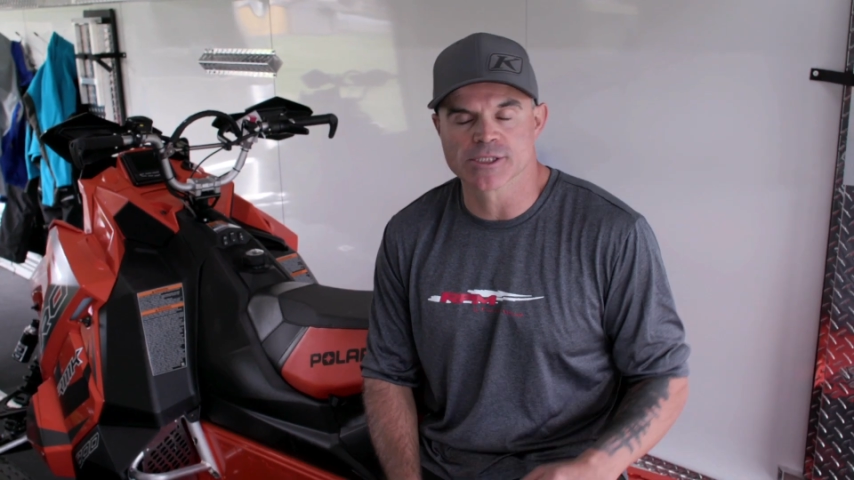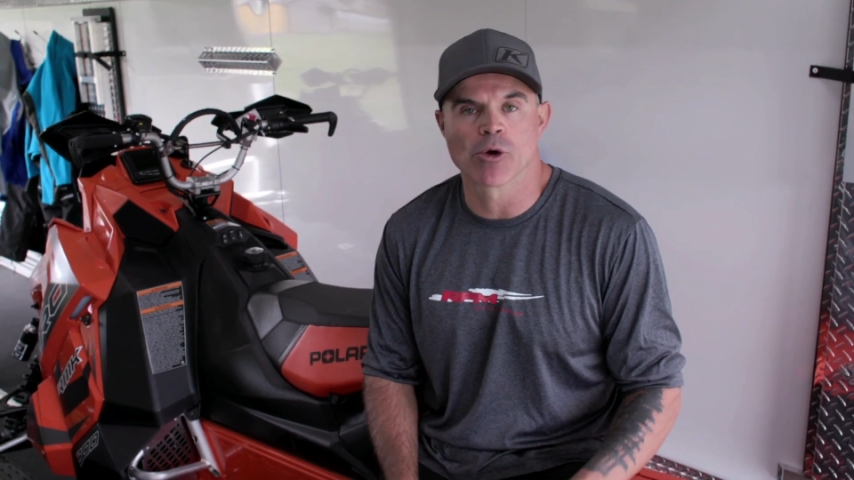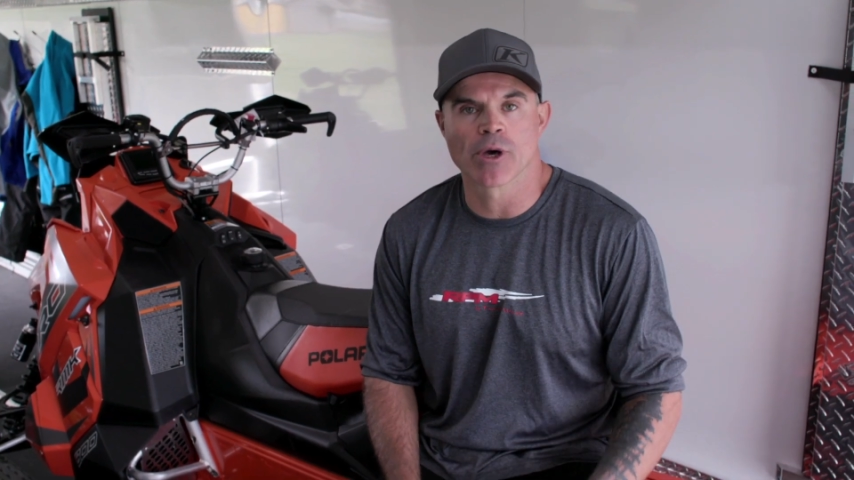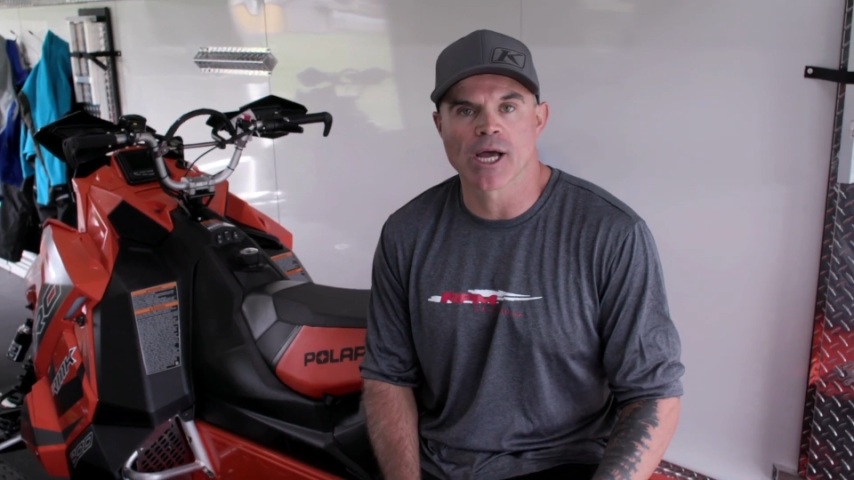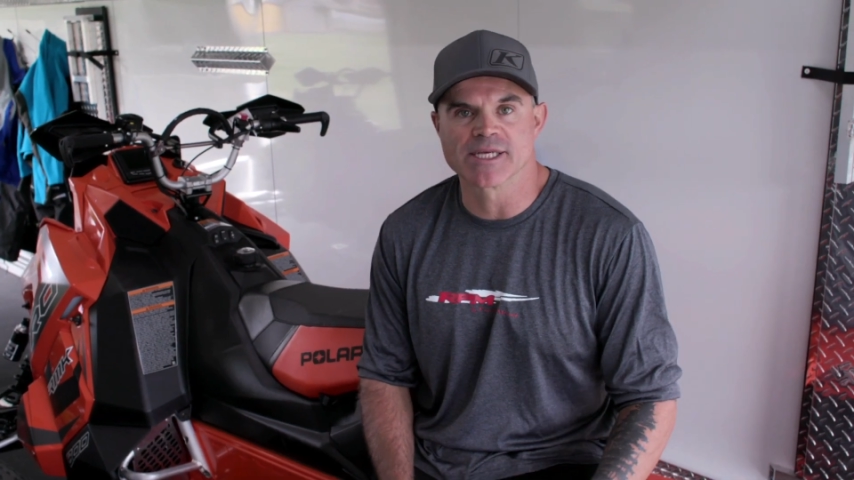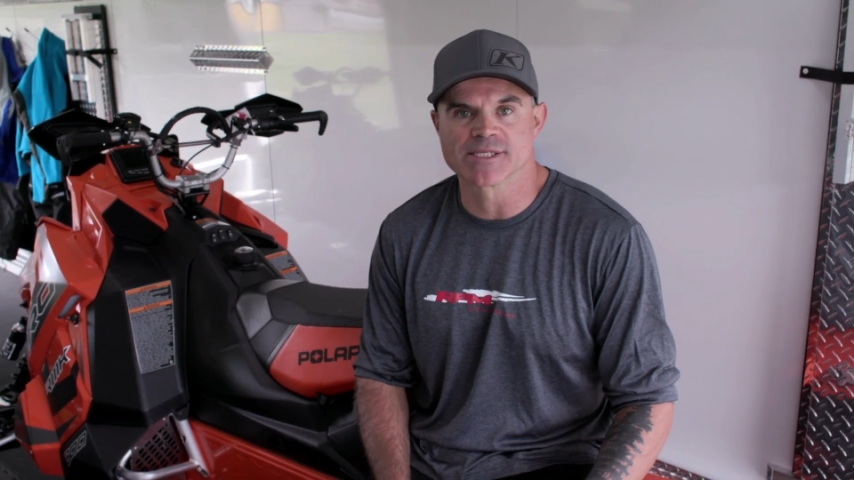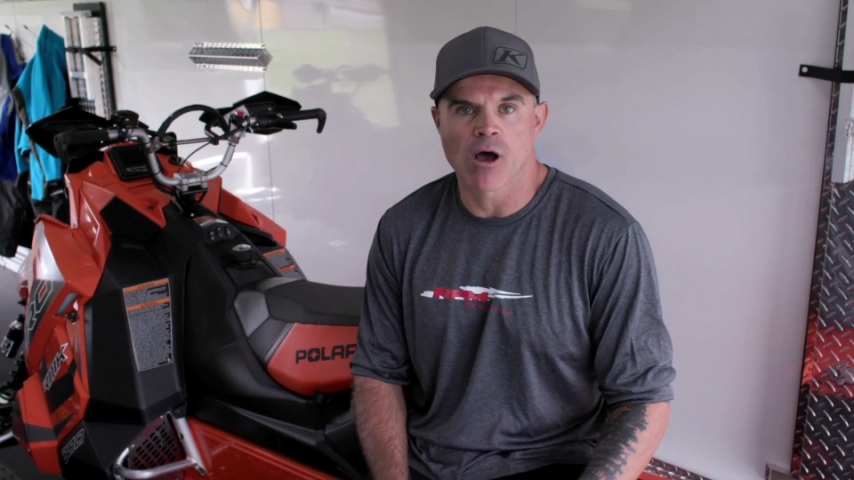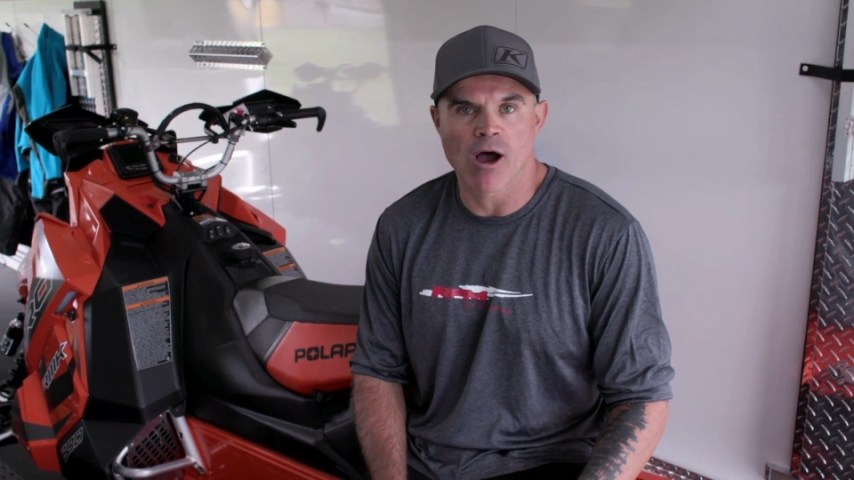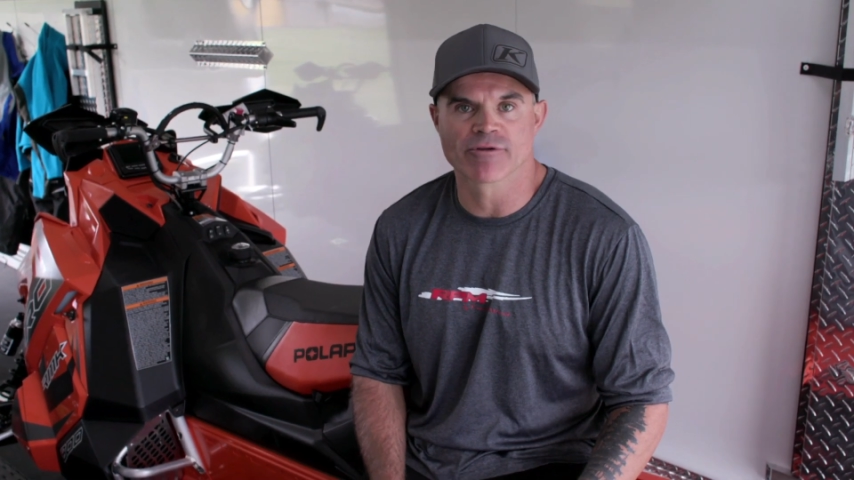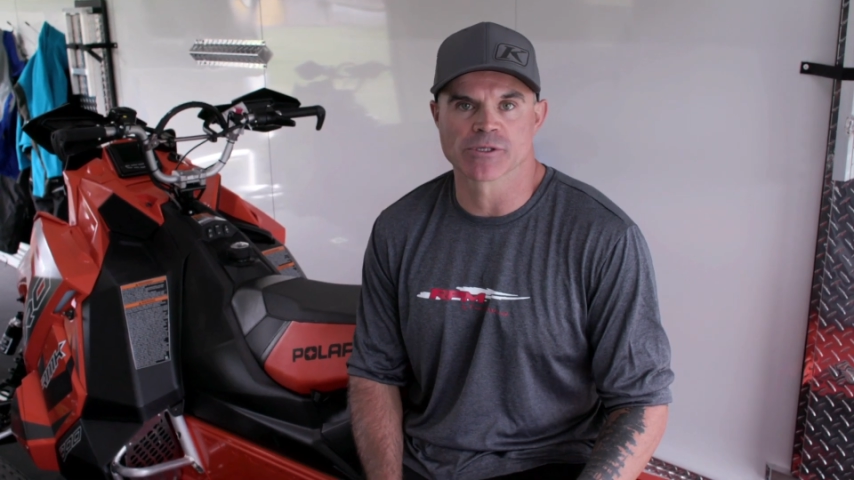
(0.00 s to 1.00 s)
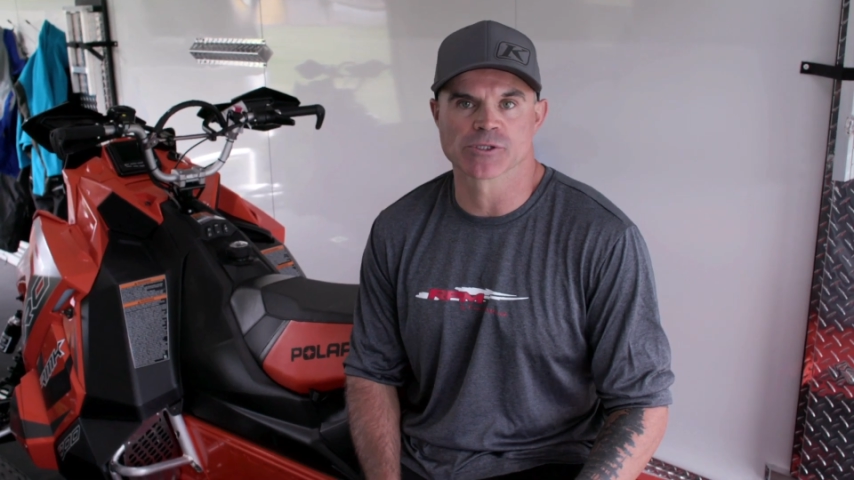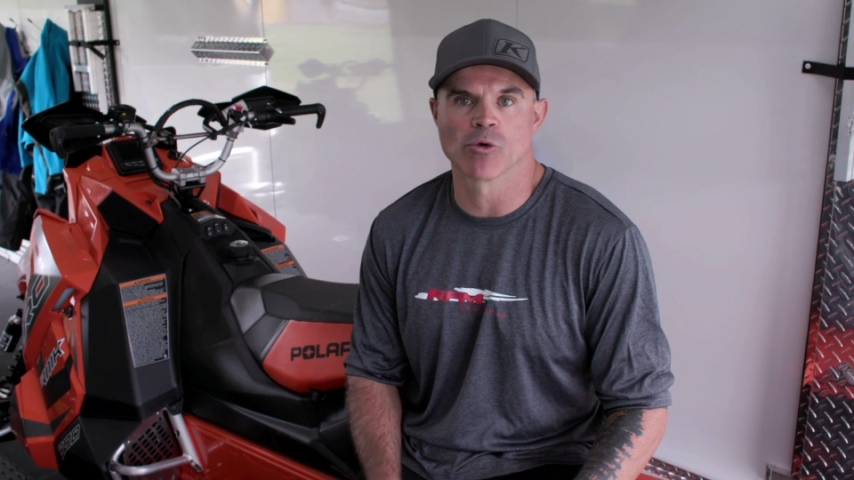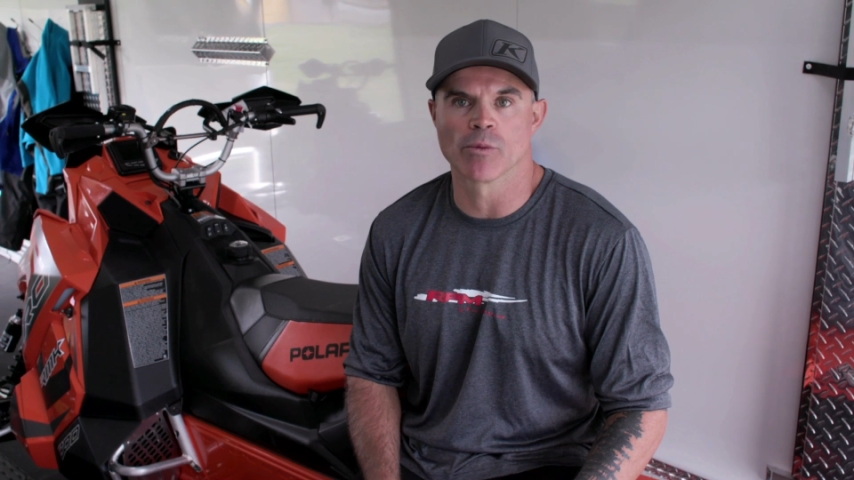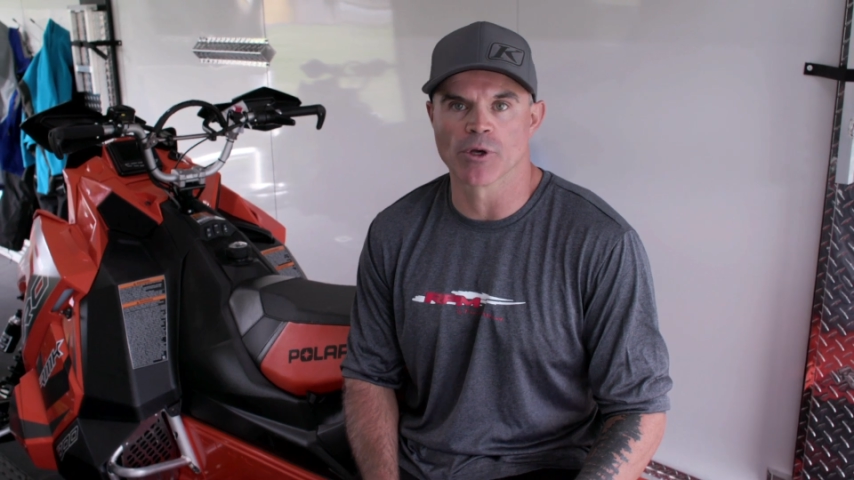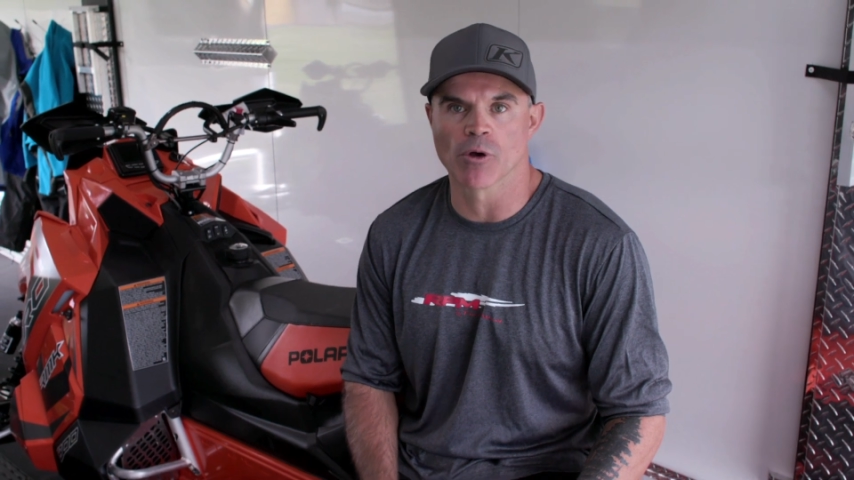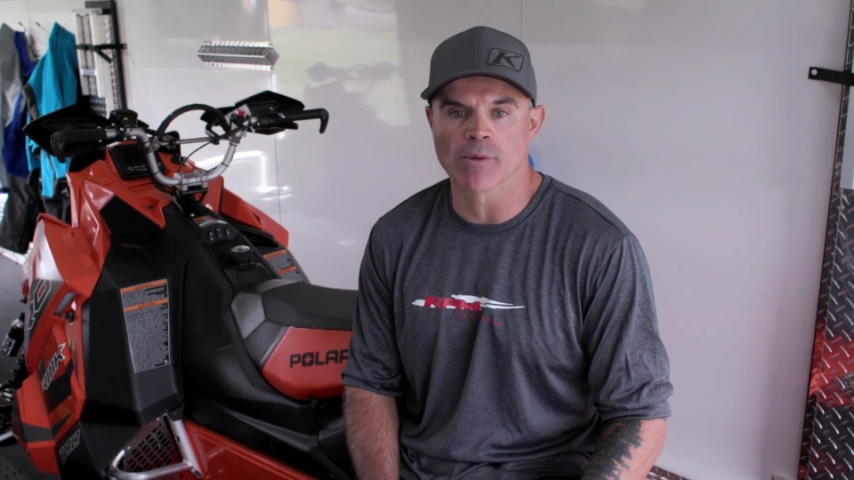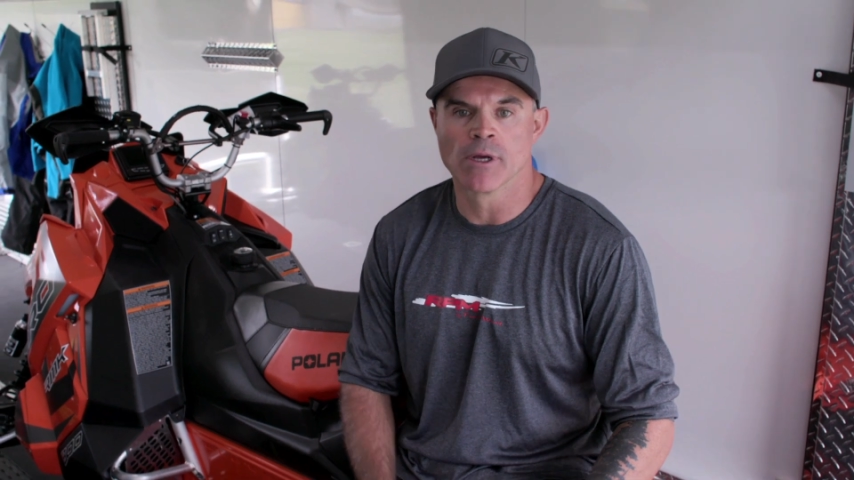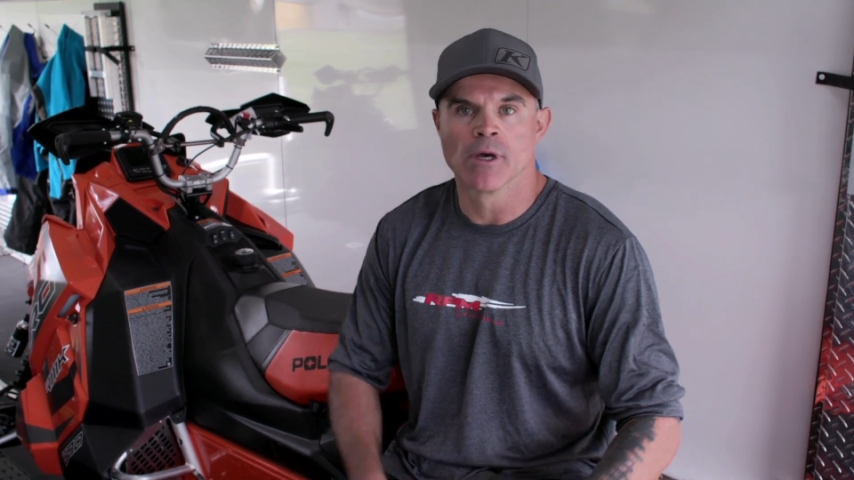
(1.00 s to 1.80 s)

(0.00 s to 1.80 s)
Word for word: snow and ice off your snowmobile.